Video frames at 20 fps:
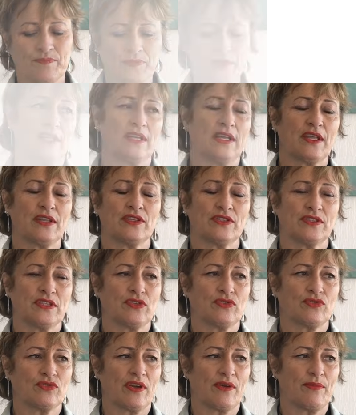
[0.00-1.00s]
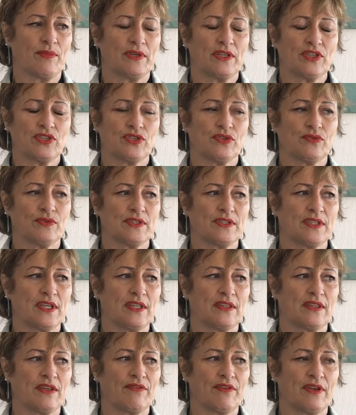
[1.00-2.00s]
Another central government issue is
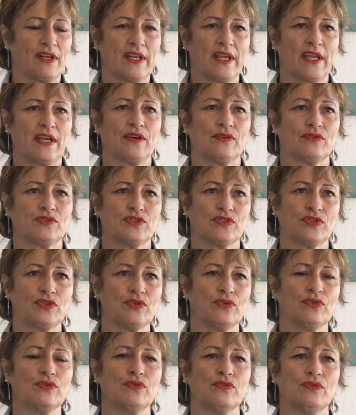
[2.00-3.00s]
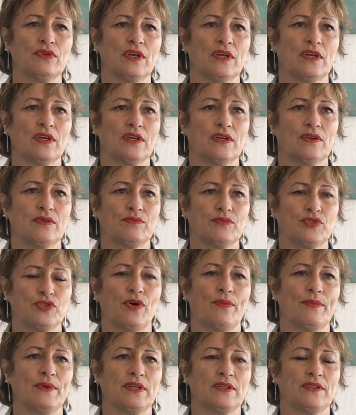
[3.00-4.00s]
that they've allowed two
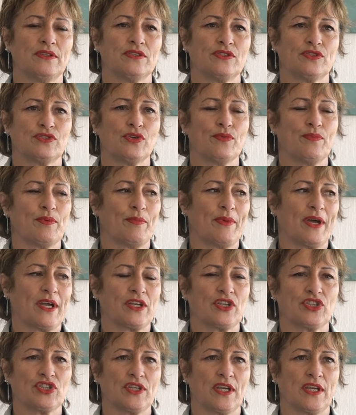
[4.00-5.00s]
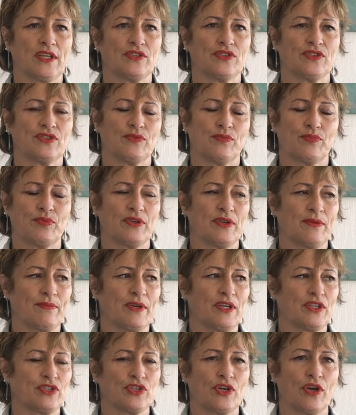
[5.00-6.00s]
dominant supermarket chains to pretty
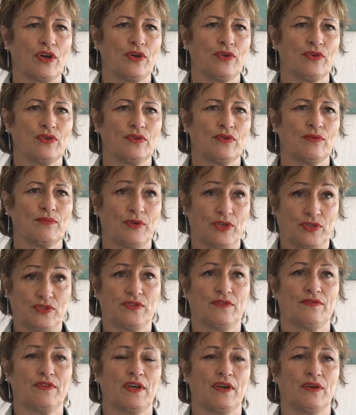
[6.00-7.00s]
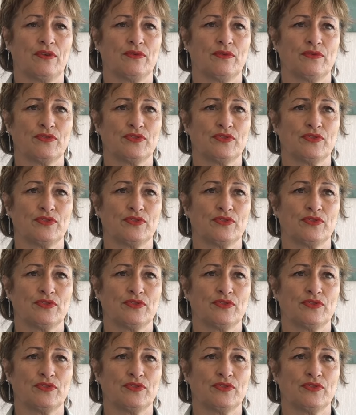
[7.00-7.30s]
much own most of our